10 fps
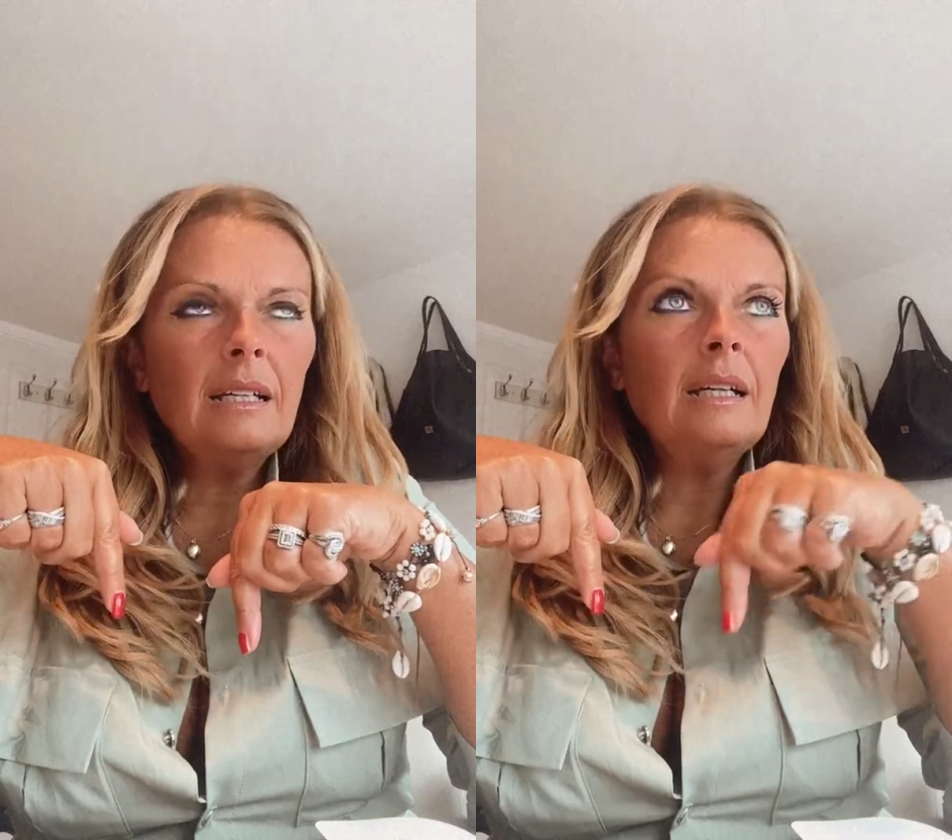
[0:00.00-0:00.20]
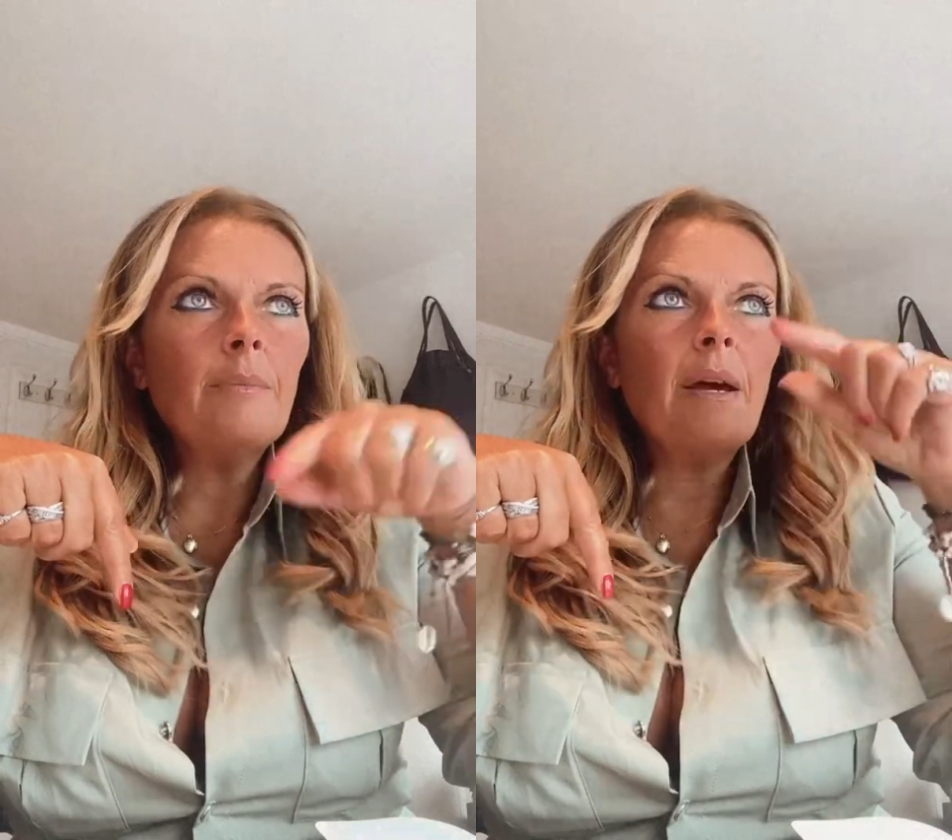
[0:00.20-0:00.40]

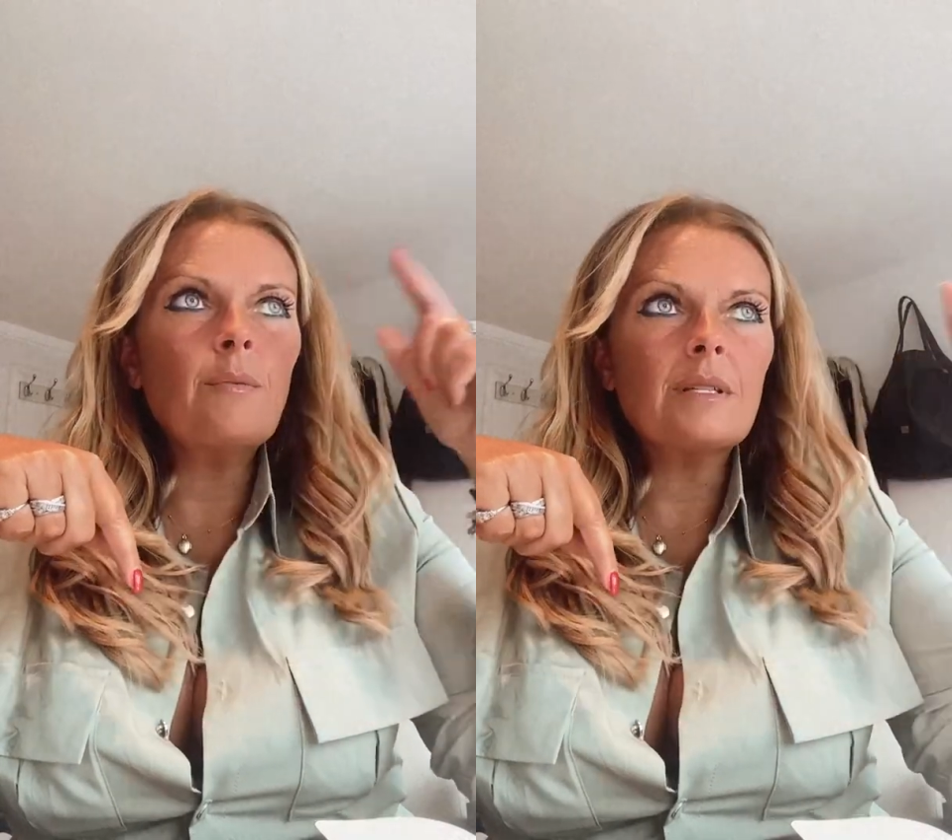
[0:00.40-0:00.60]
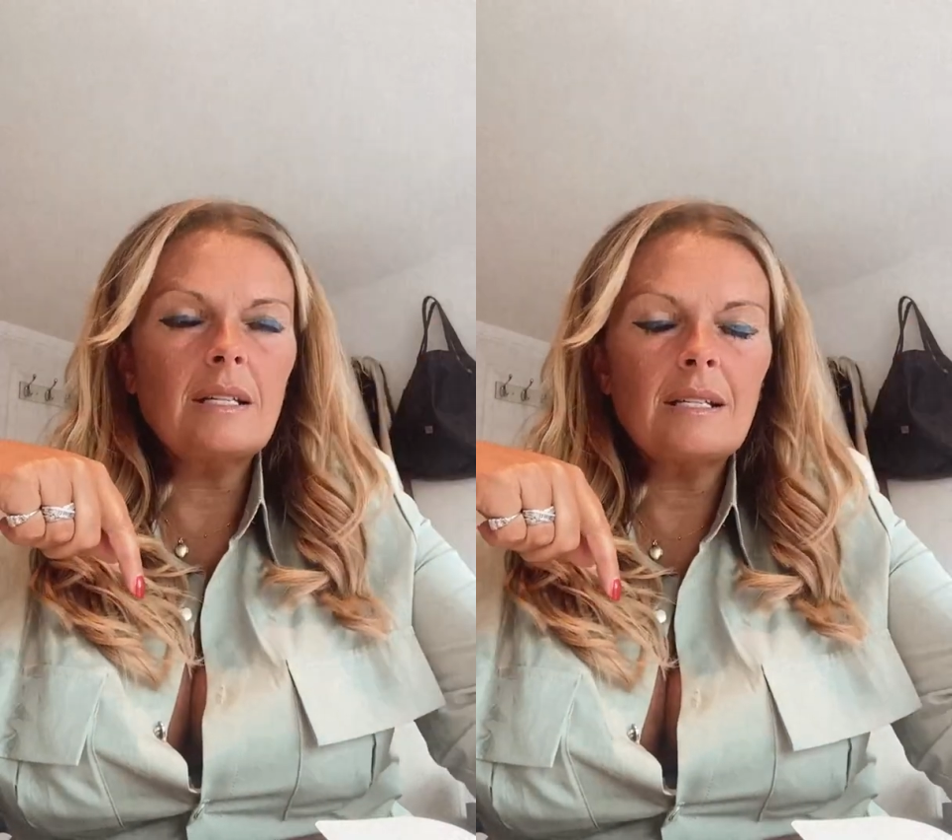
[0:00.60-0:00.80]
but it
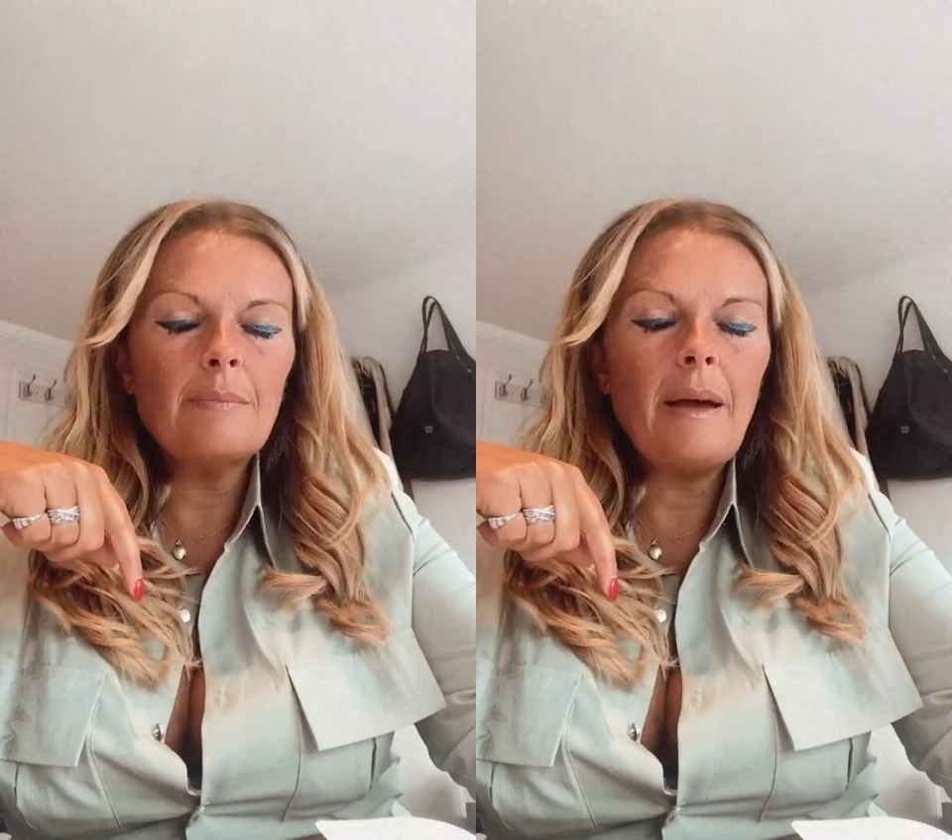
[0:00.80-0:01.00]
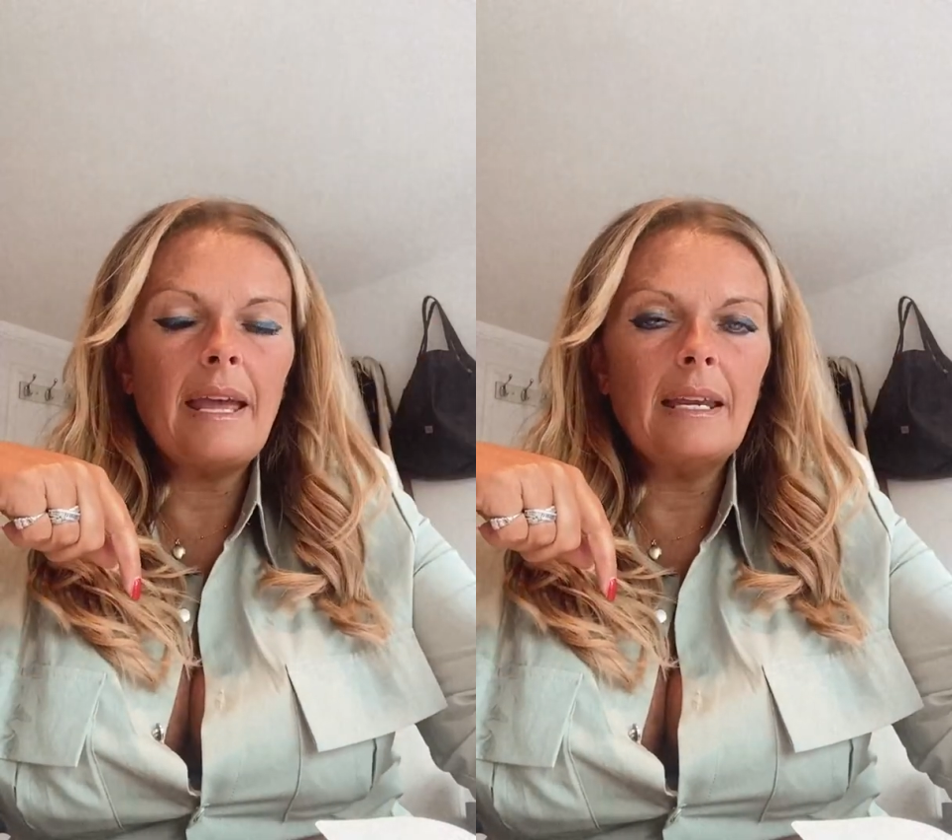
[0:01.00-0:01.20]
was in
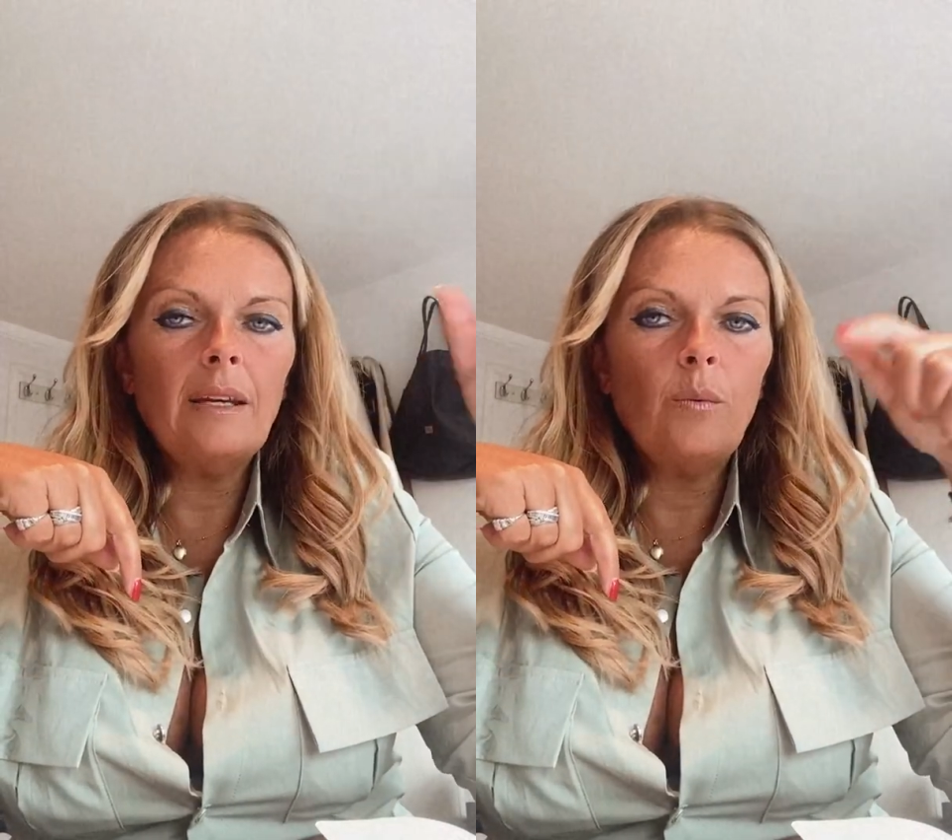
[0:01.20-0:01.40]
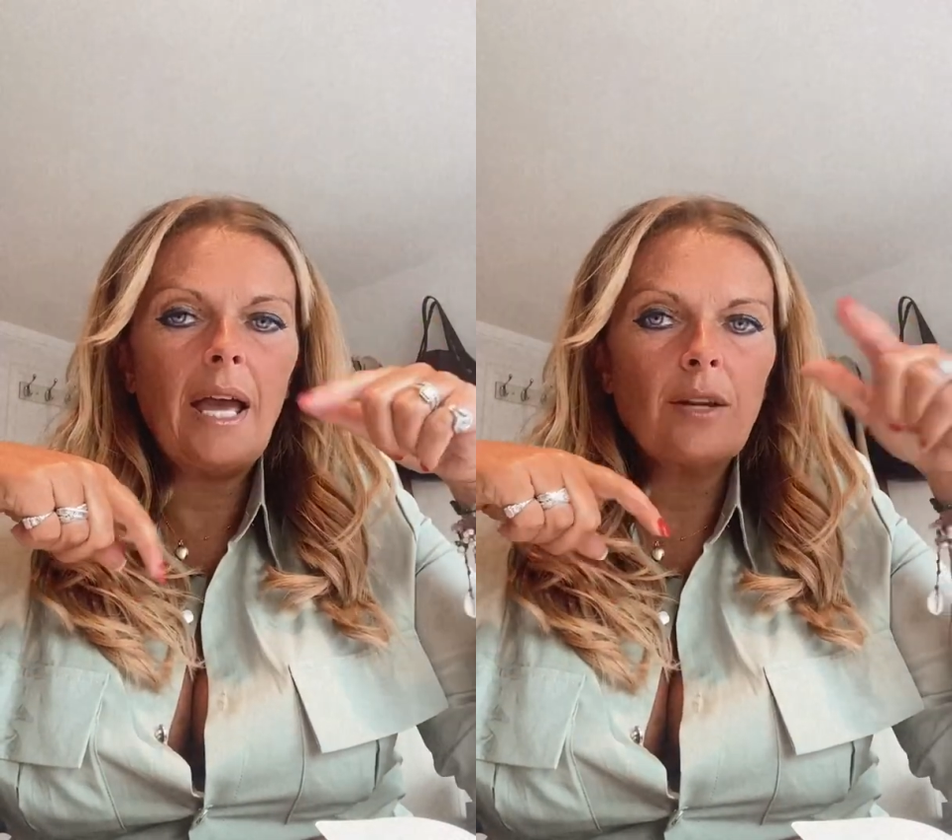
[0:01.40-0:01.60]
Spain.
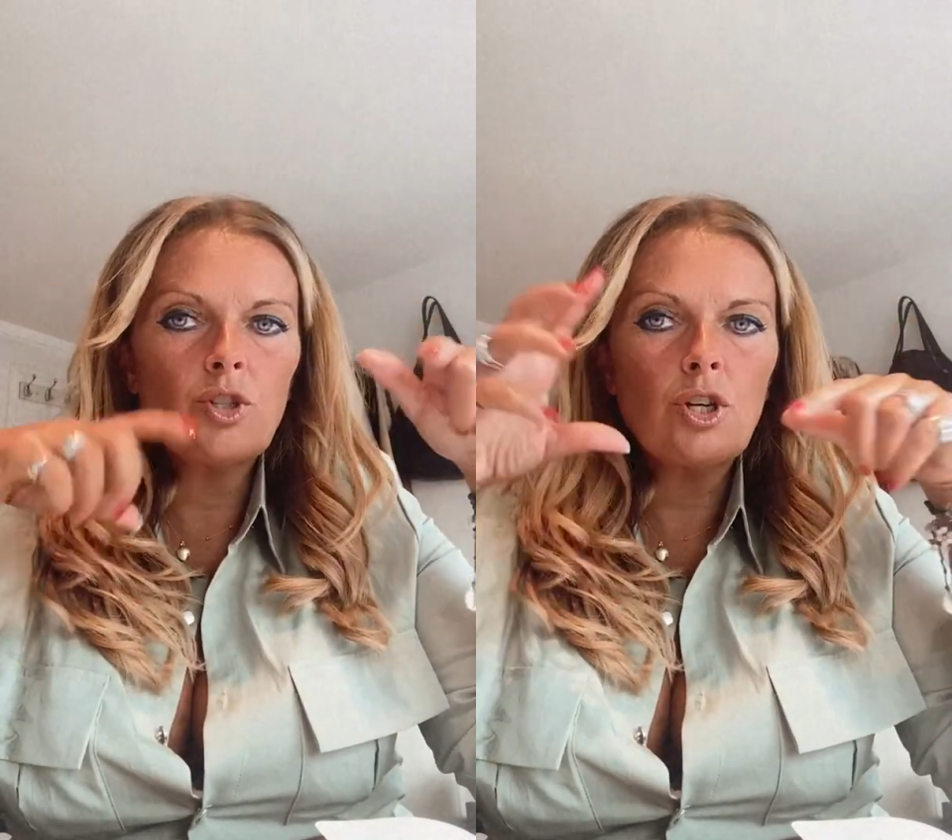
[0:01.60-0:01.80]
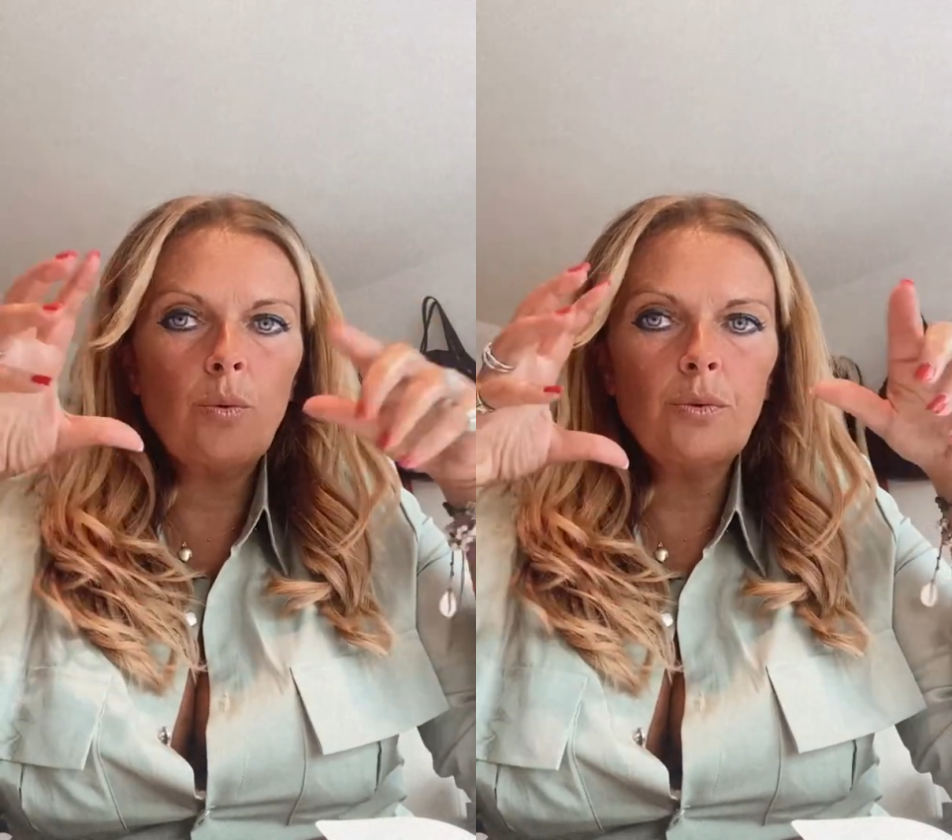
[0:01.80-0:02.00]
We had to
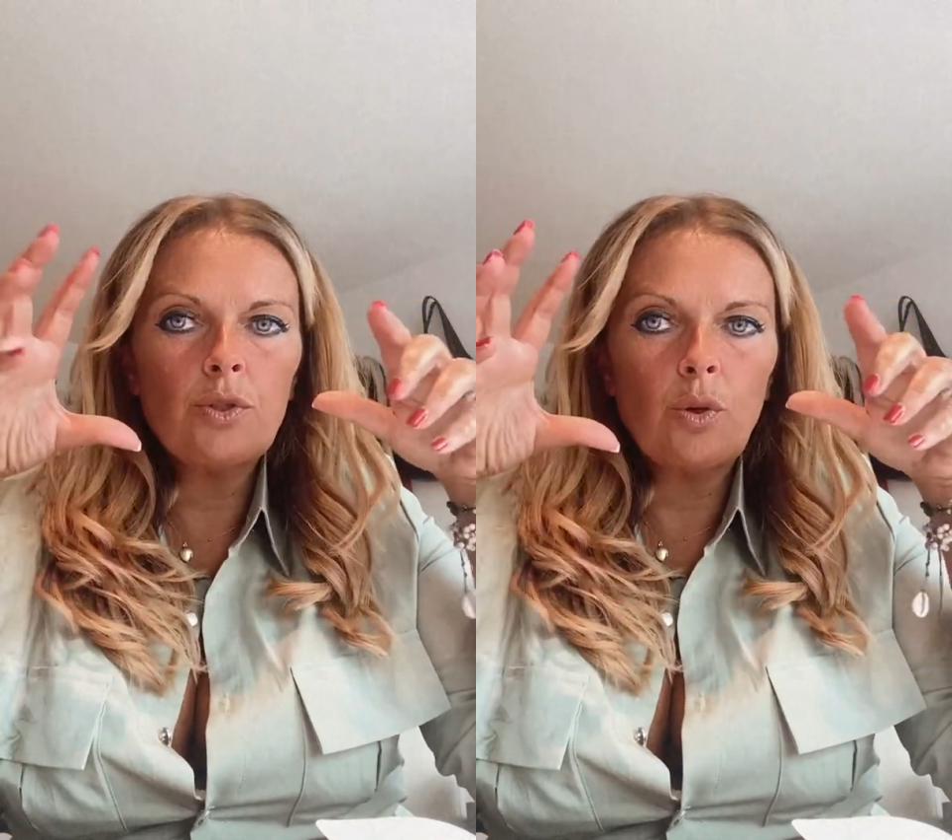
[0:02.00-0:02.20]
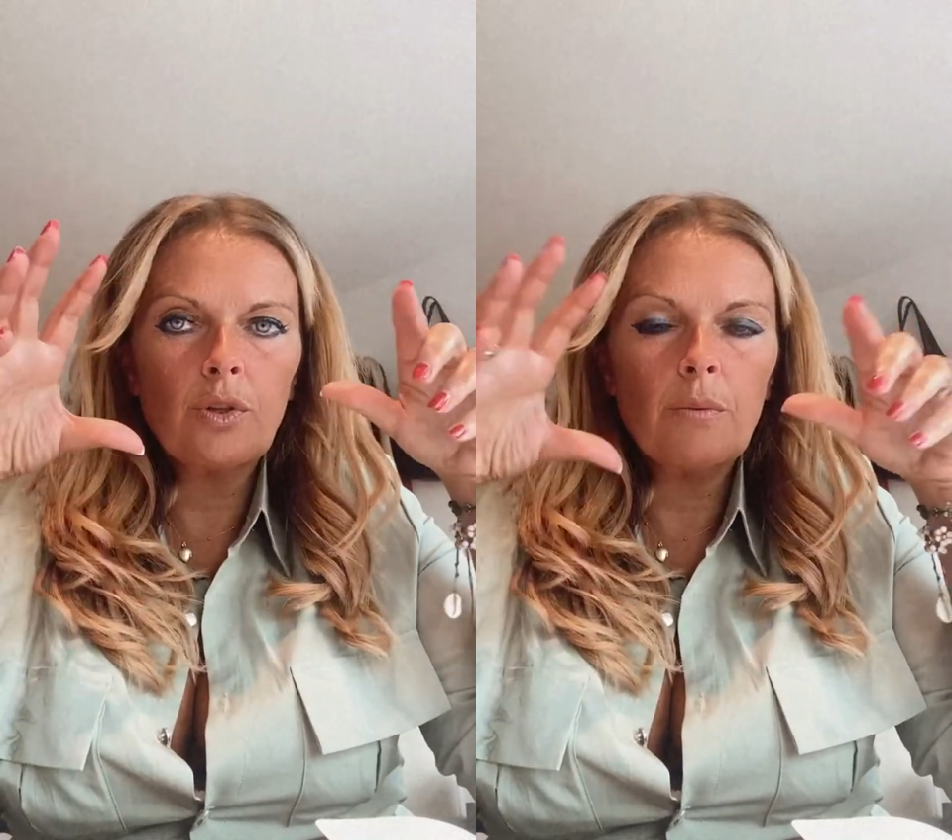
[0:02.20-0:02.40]
show all the
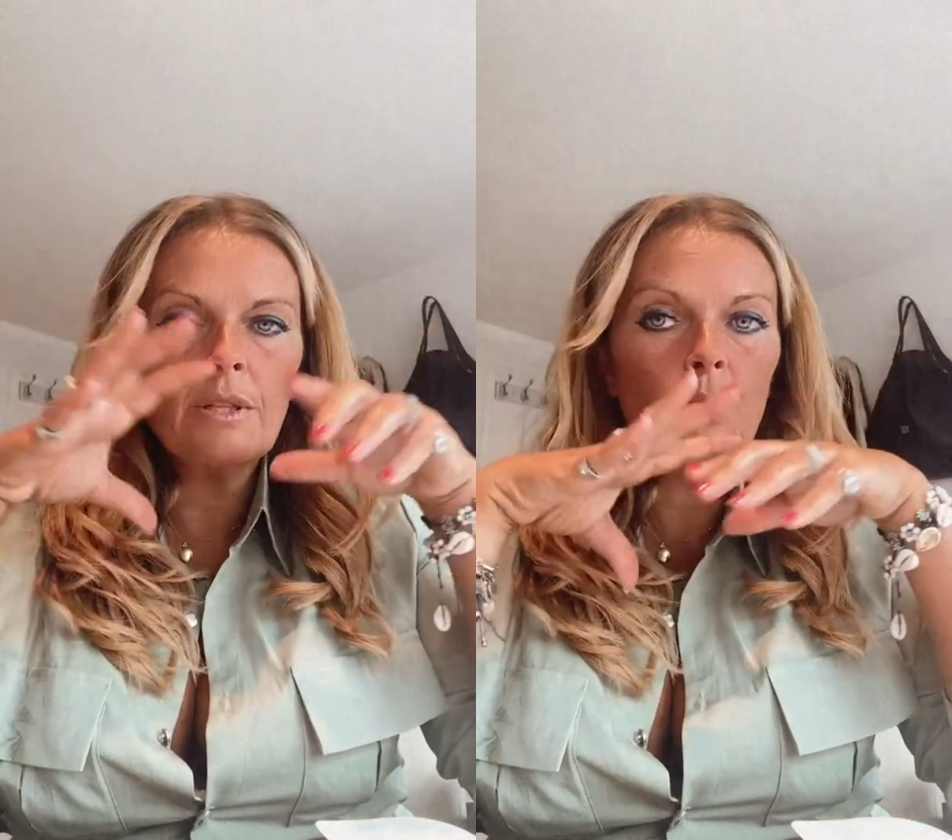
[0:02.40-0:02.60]
documents,